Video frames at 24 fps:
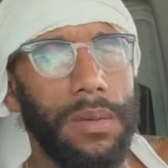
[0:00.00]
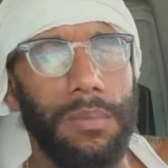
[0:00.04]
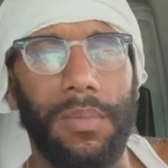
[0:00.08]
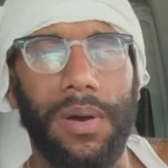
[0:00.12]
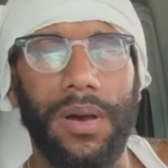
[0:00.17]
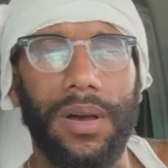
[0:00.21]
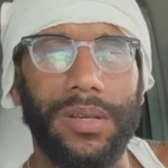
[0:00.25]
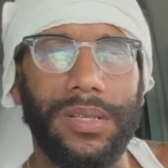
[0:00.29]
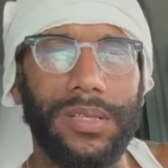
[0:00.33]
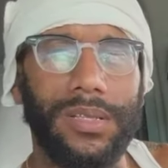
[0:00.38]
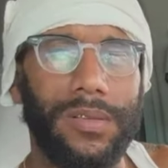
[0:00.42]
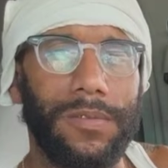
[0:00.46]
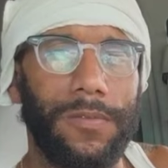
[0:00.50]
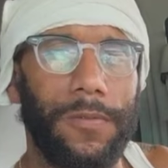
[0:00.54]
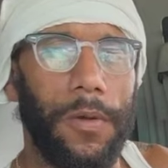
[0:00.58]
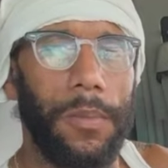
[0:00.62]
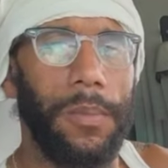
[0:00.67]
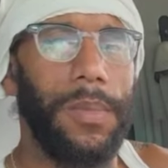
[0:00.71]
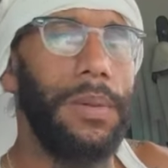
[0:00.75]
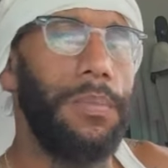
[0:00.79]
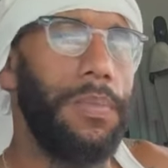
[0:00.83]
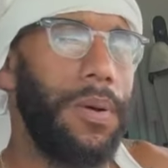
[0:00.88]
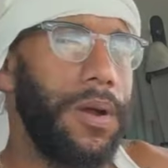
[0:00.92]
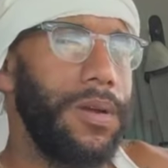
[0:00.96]
bucks for
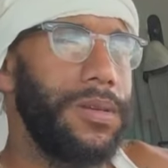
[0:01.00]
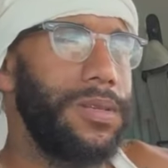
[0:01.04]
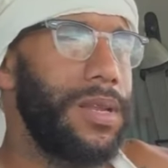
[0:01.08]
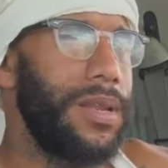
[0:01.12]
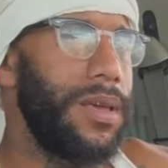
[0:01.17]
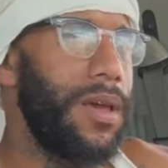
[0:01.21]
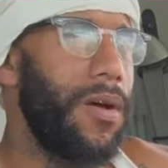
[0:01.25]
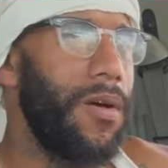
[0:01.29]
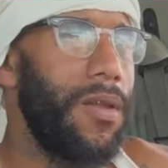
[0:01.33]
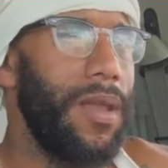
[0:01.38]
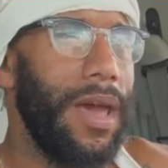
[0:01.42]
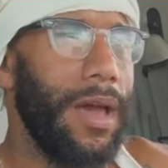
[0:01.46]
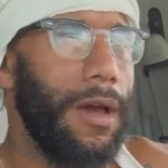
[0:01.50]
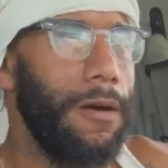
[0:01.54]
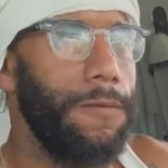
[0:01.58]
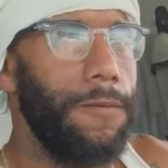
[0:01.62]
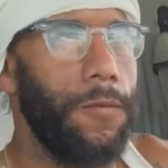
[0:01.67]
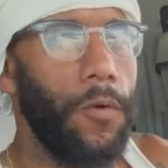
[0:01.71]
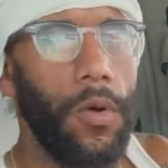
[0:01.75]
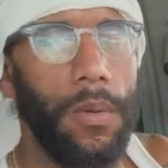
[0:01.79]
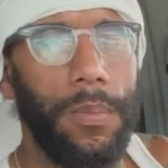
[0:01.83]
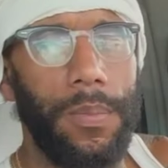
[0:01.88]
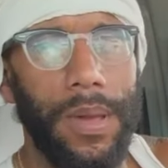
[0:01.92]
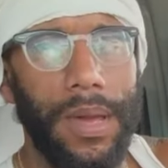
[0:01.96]
me personally on like a
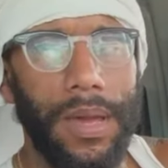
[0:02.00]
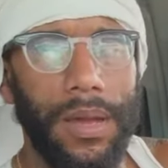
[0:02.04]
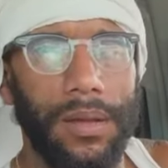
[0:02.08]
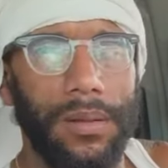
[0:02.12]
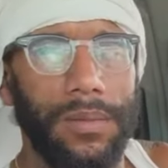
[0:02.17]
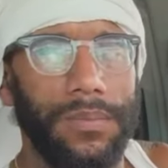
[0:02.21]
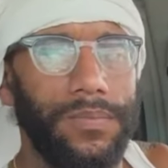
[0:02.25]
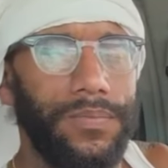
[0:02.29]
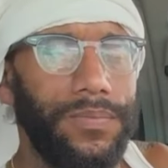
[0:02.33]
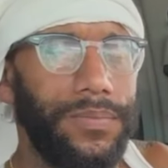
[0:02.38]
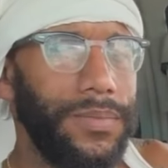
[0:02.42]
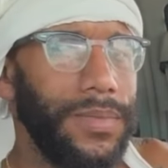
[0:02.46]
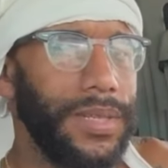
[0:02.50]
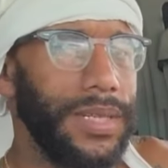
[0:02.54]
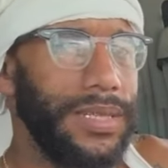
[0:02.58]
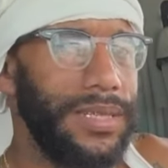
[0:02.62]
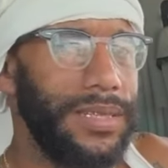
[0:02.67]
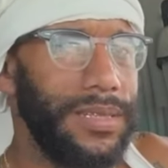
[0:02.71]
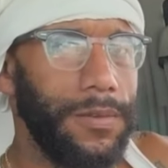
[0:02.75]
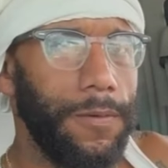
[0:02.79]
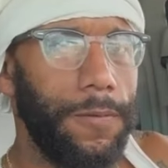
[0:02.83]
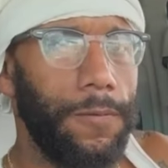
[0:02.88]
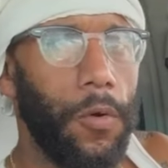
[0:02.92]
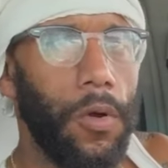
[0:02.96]
four pick
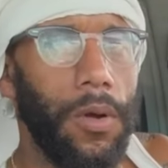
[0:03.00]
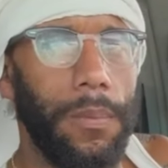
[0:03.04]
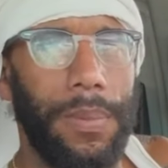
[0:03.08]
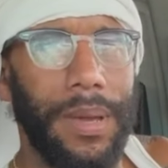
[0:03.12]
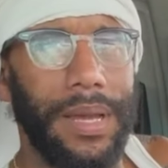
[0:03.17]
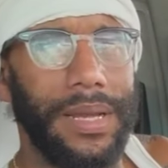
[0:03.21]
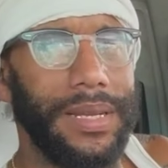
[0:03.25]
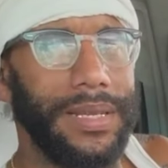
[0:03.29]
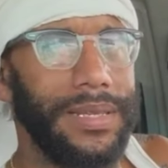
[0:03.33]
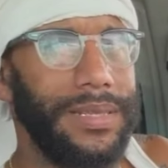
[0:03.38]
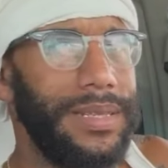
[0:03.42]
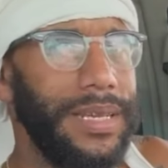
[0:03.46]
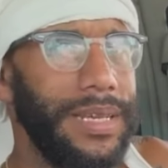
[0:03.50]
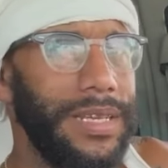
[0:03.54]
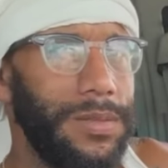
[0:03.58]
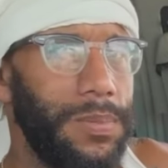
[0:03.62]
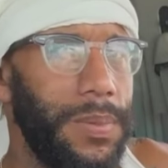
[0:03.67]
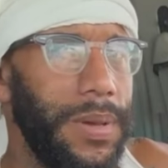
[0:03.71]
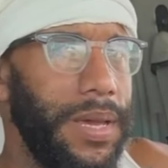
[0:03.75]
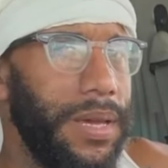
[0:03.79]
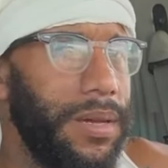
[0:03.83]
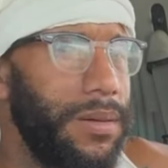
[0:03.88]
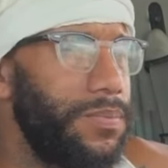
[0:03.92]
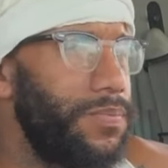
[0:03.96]
four pick to six
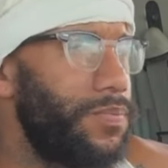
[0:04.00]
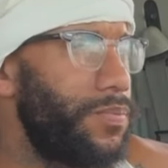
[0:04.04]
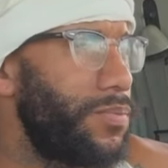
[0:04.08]
pick